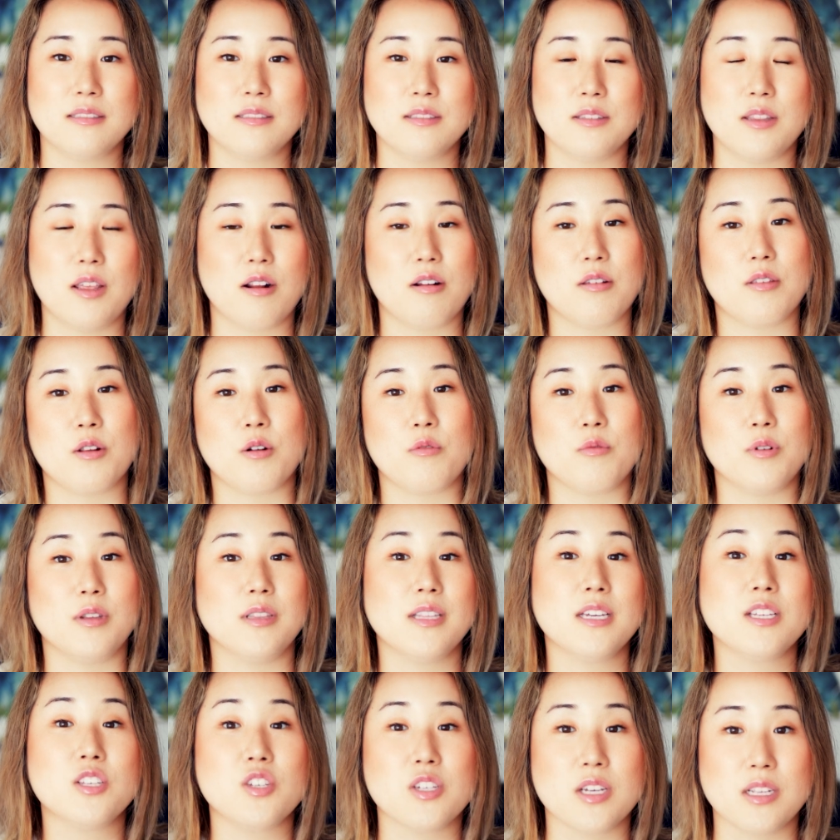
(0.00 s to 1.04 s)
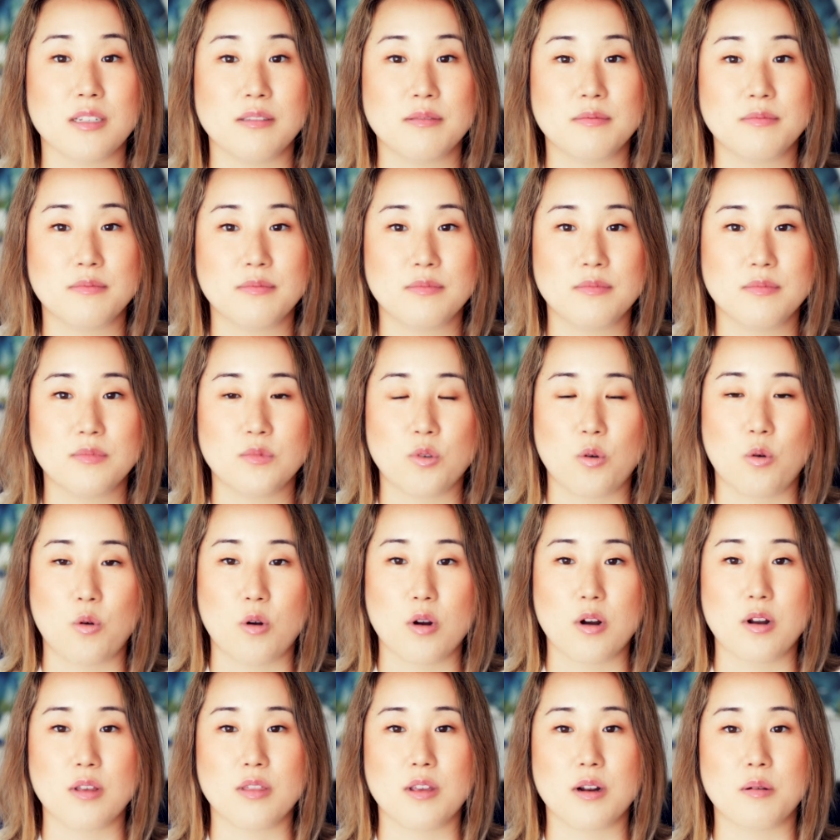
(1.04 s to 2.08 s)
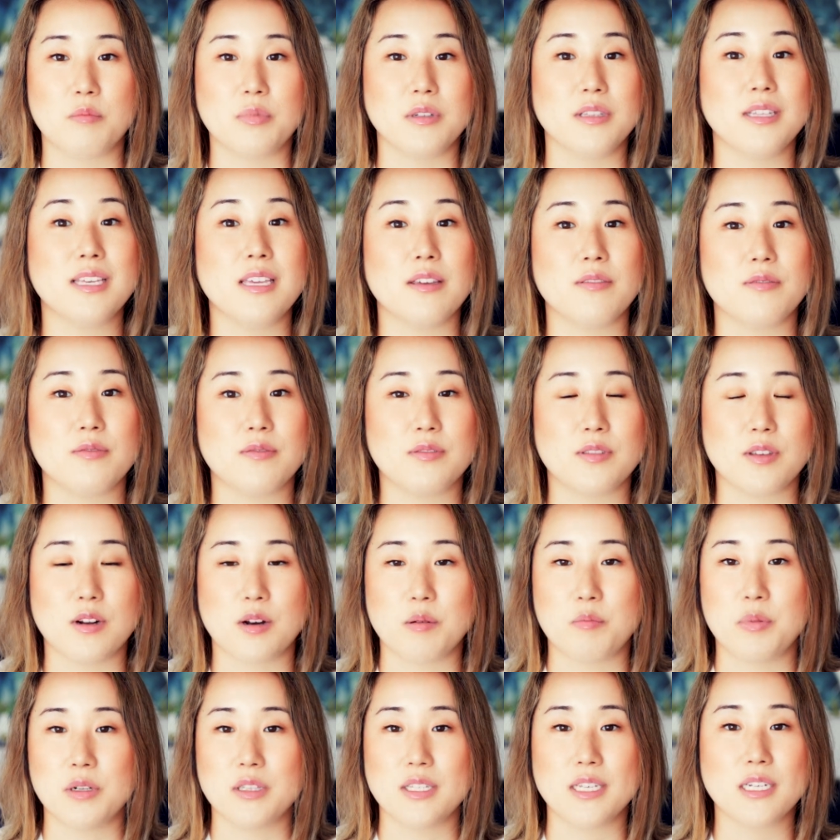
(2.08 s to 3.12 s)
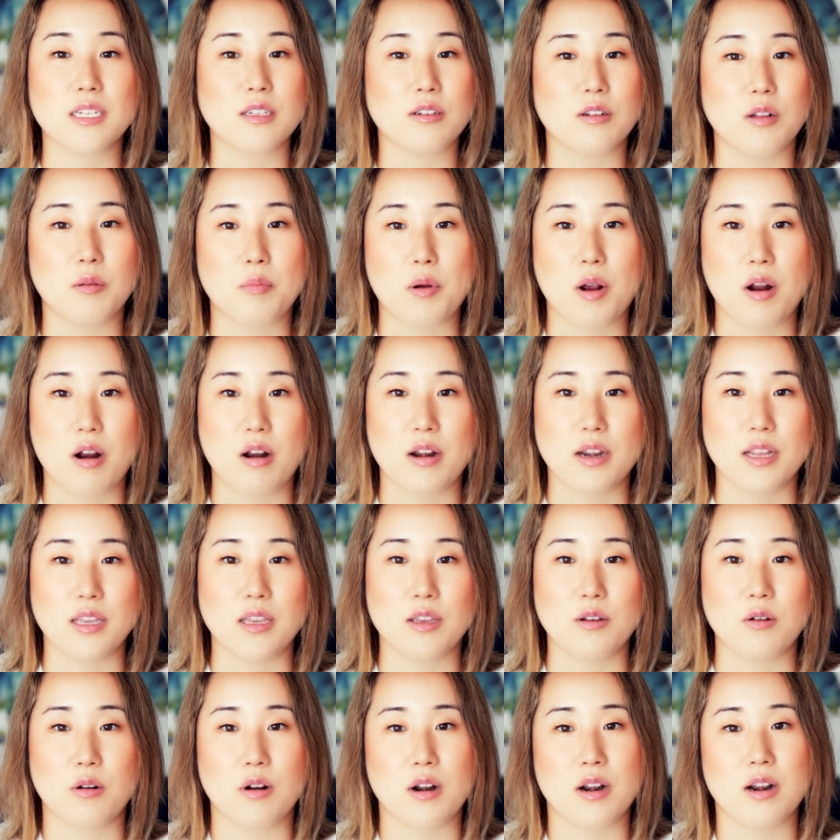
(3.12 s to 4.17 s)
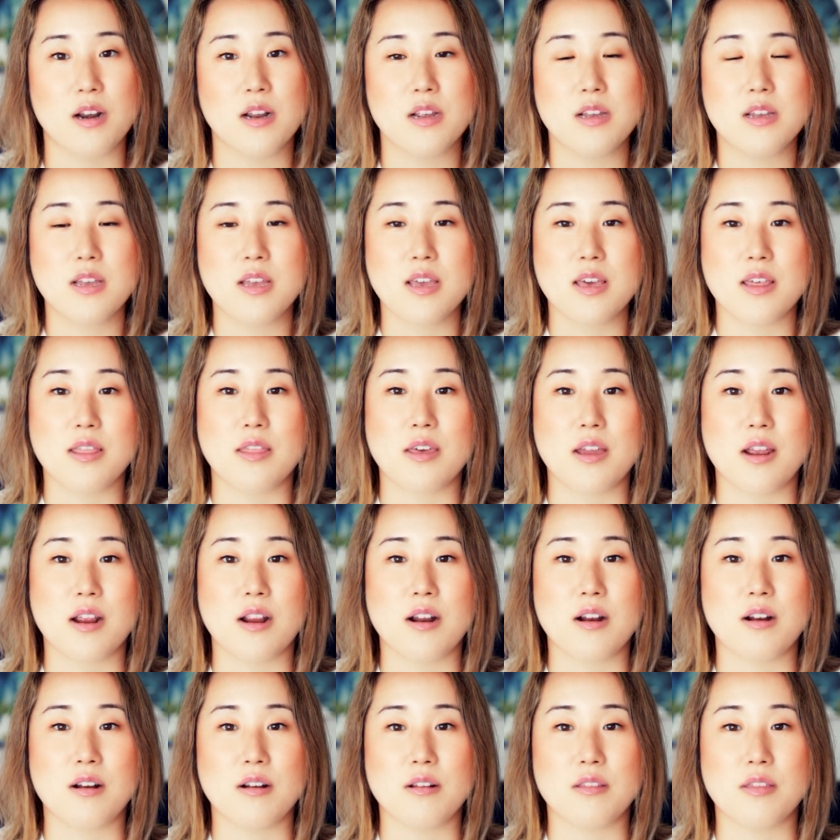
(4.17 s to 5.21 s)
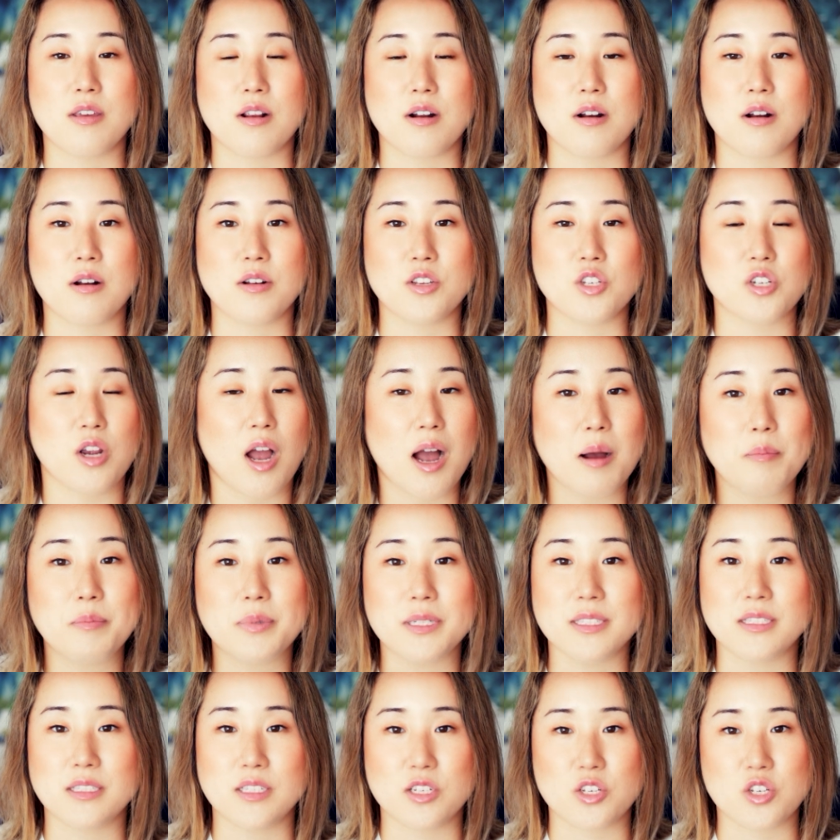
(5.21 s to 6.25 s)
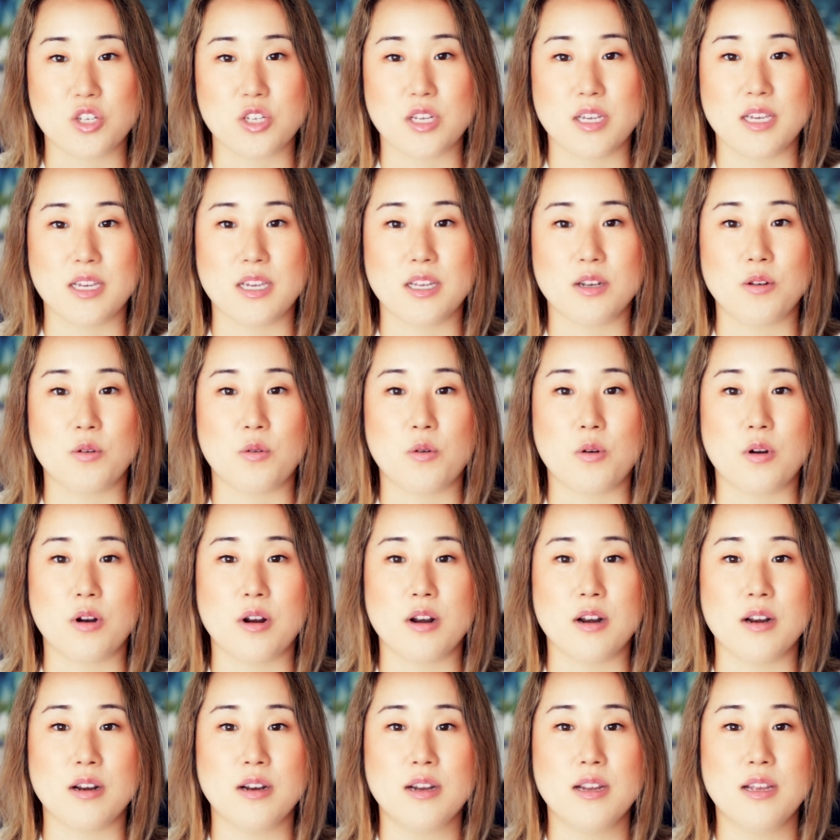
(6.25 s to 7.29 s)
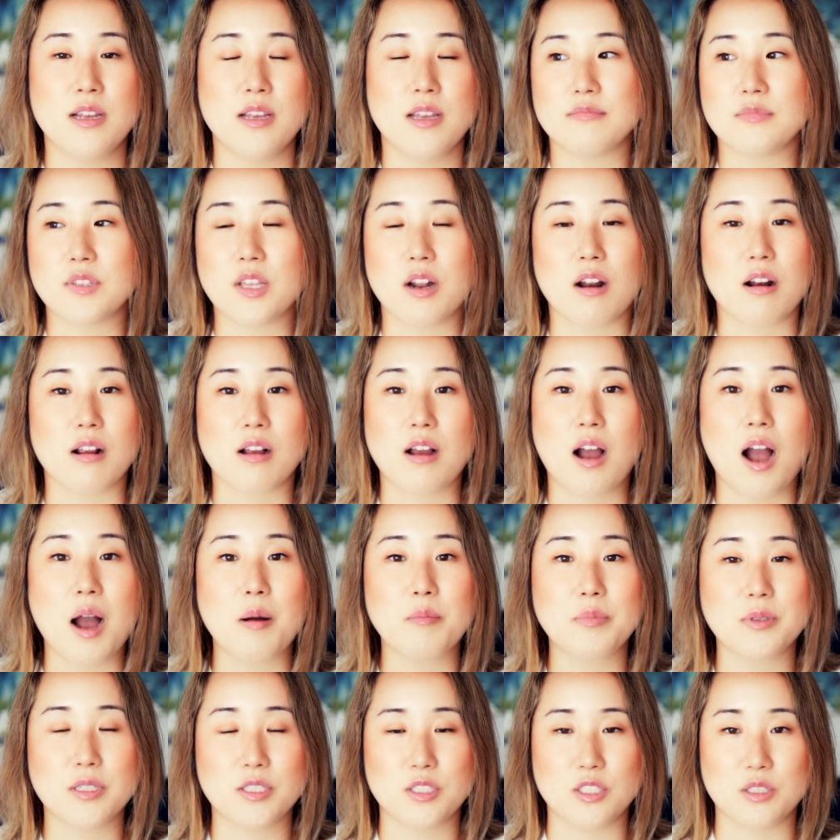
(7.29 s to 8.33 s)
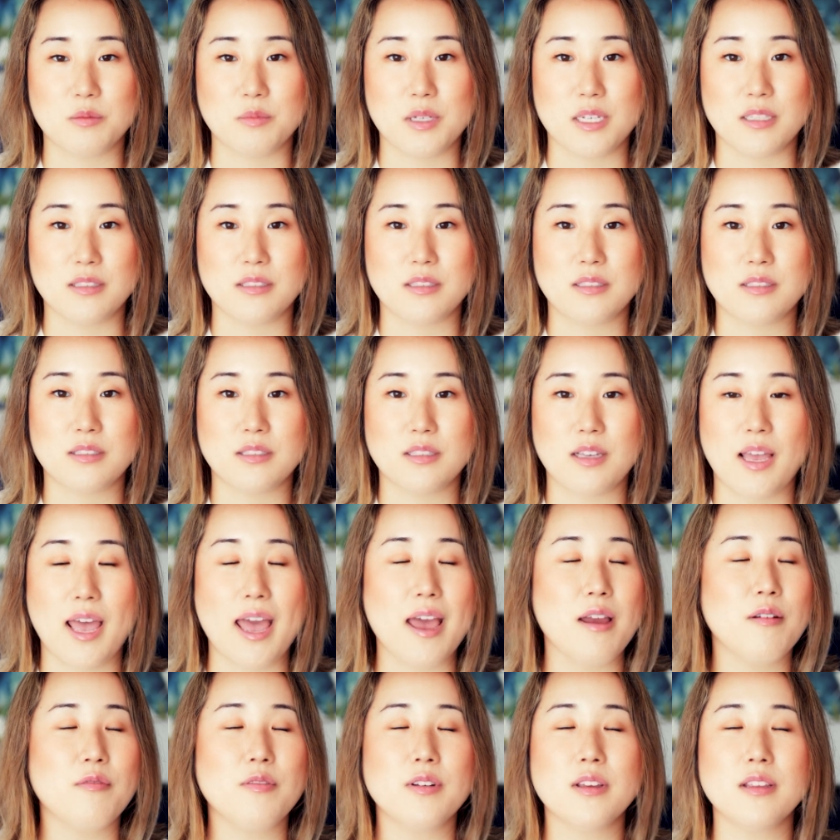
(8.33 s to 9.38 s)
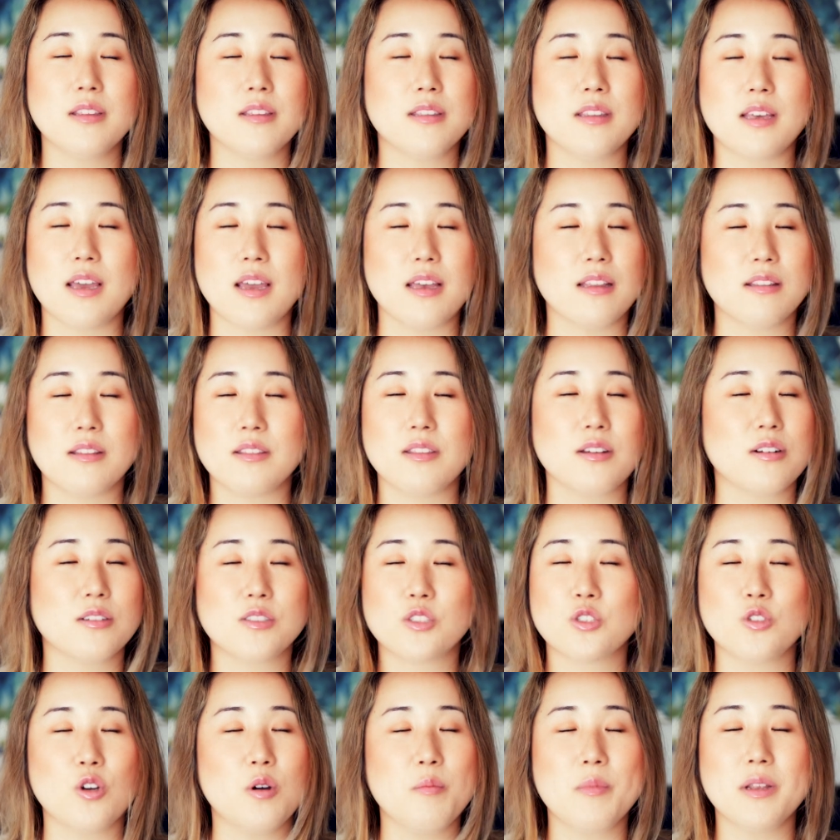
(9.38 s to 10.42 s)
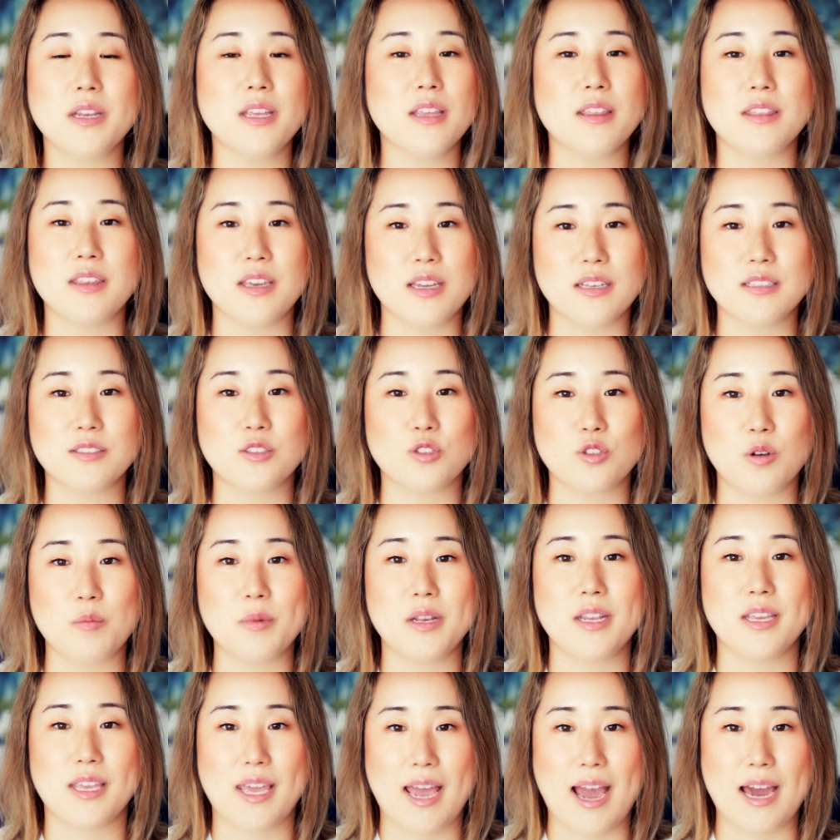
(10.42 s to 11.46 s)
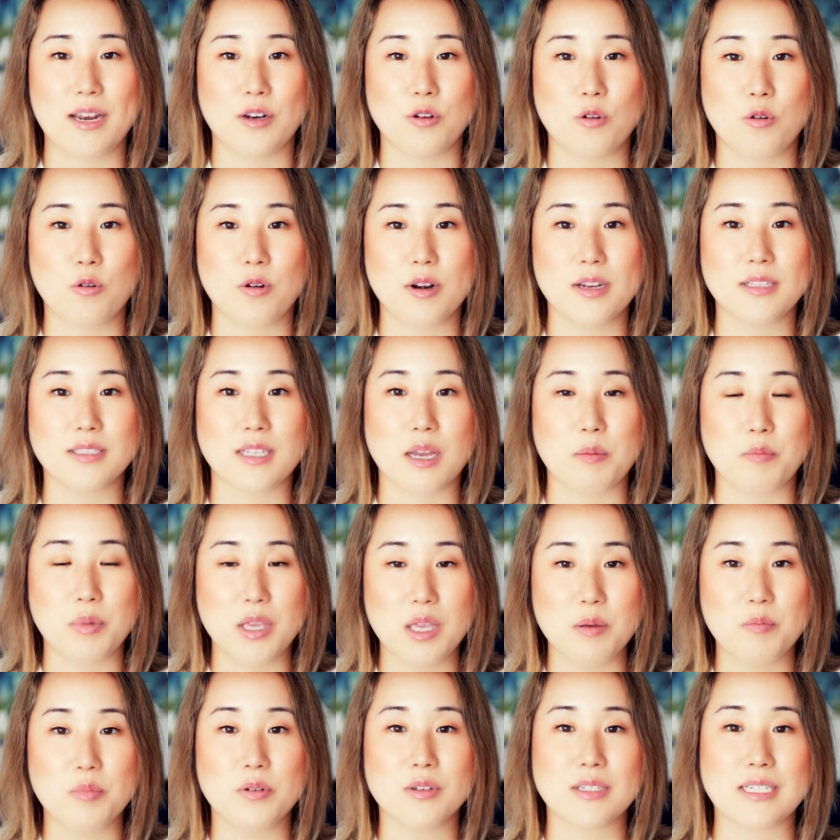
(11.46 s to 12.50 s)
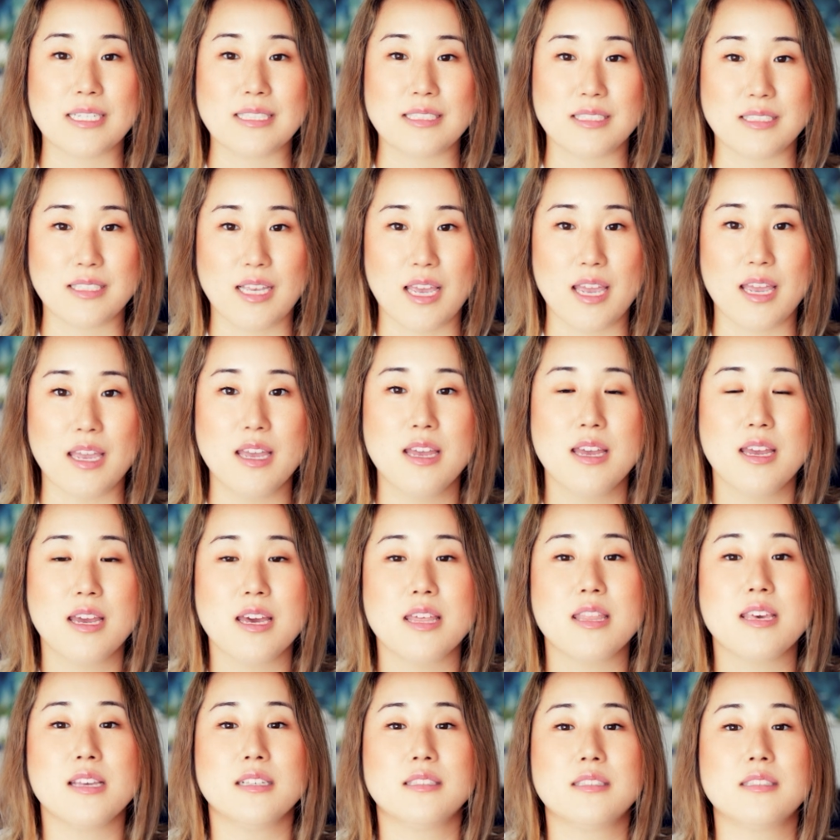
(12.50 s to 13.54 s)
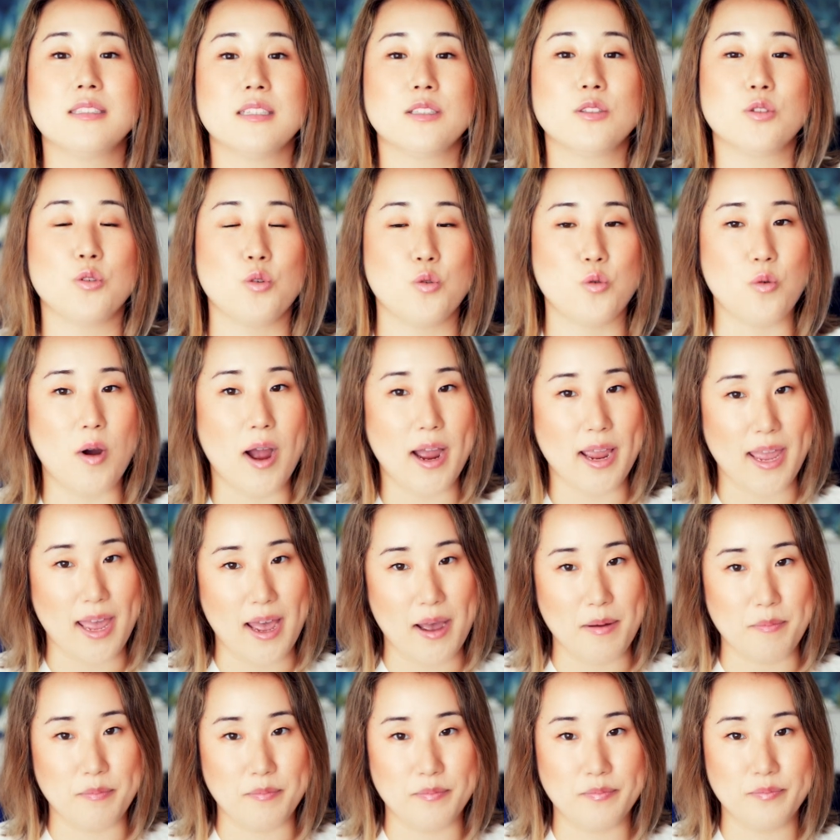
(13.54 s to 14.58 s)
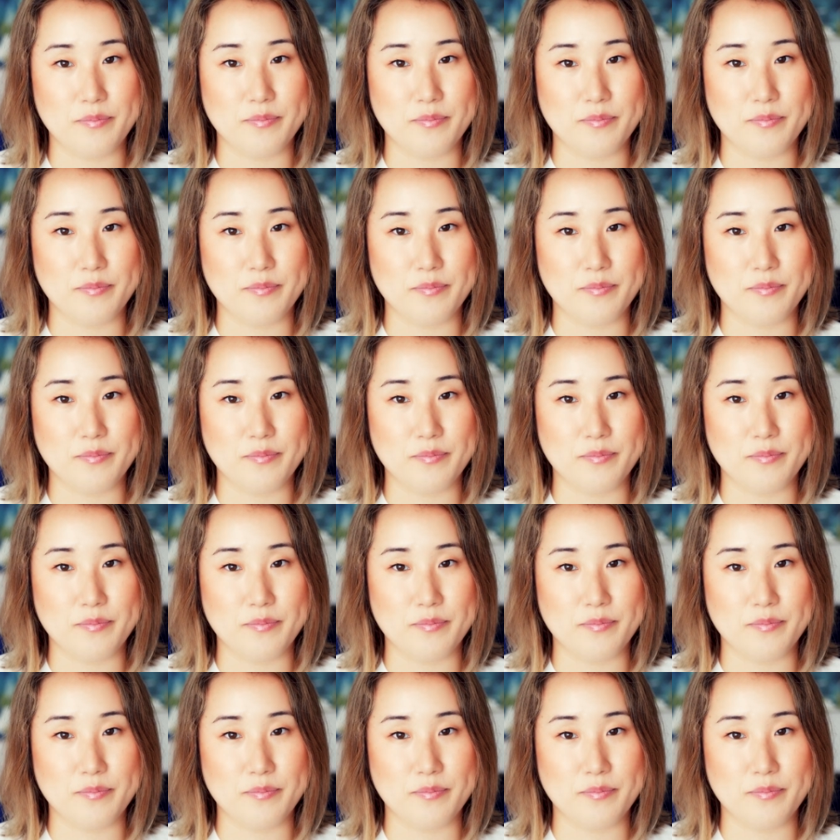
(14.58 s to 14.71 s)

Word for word: they're their religion or their belief, their political party, or their, their job position, or their accomplishments. Every, there's so many things, so many categories that people can say, this is who I am.